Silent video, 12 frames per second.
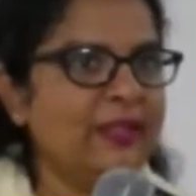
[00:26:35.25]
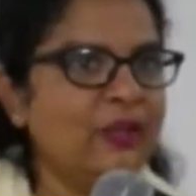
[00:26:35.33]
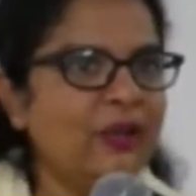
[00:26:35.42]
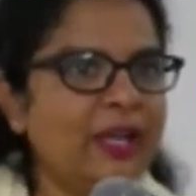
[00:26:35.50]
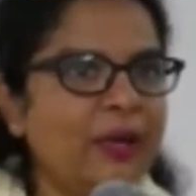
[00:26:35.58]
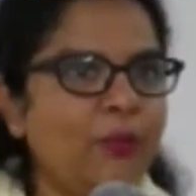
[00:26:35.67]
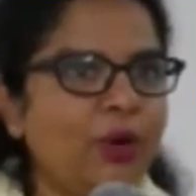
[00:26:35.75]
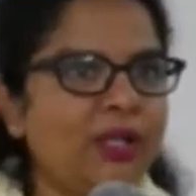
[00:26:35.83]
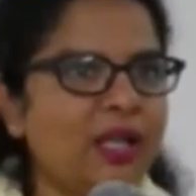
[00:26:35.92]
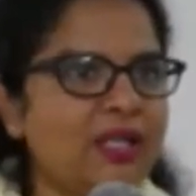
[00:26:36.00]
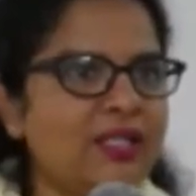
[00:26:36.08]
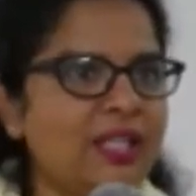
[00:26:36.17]
okay what
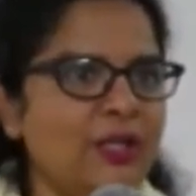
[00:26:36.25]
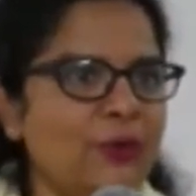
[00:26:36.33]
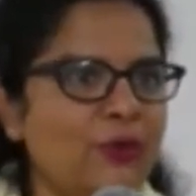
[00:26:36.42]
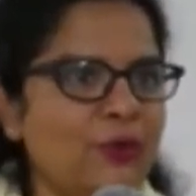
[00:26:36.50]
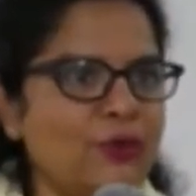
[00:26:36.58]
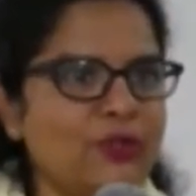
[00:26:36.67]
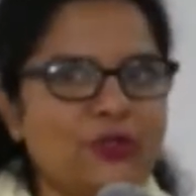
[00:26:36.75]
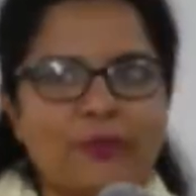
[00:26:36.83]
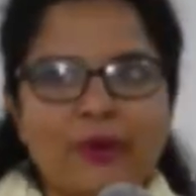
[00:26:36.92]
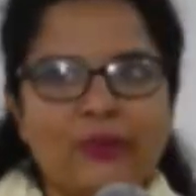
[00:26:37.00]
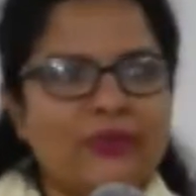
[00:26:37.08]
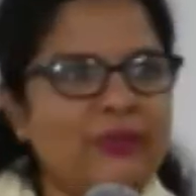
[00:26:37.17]
does he know also
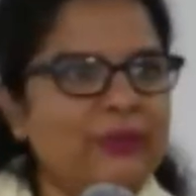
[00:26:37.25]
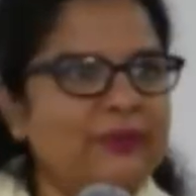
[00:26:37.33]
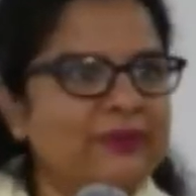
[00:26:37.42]
about you